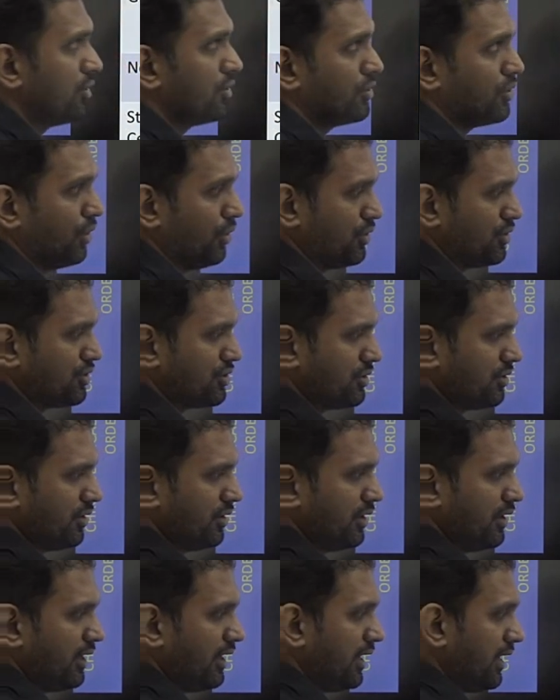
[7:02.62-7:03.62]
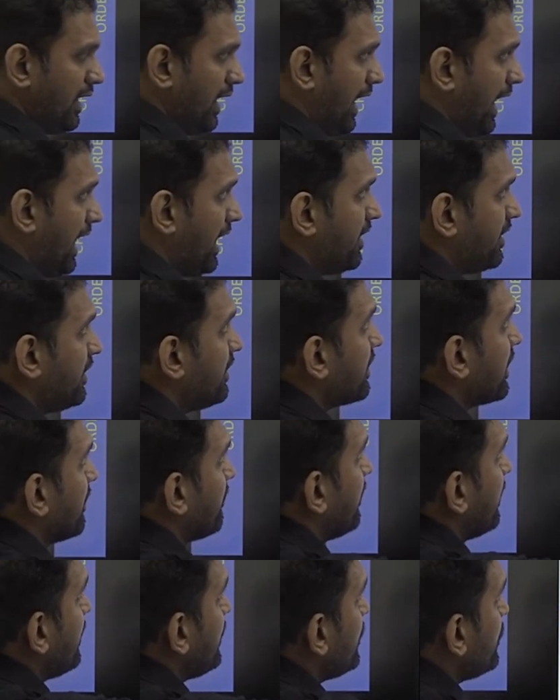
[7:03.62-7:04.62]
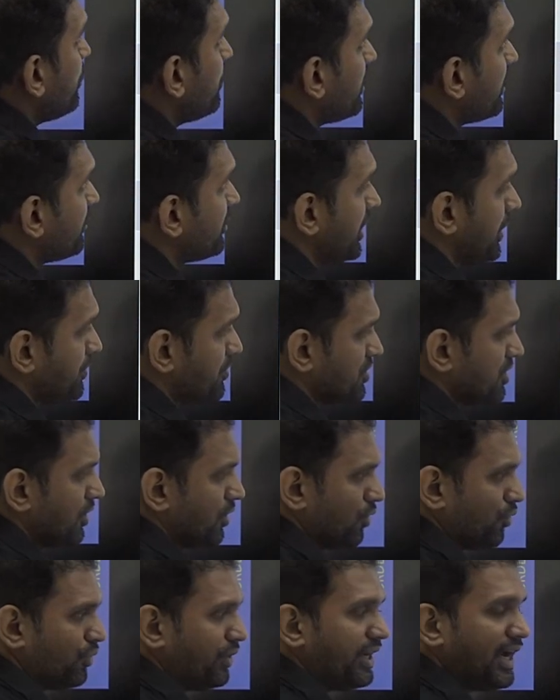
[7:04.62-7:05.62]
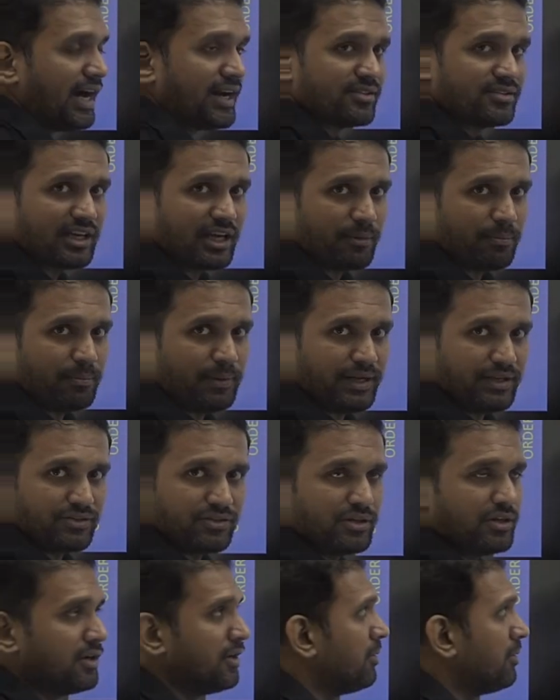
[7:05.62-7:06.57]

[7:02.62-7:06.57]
crores. And in revenue receipts, we are surplus.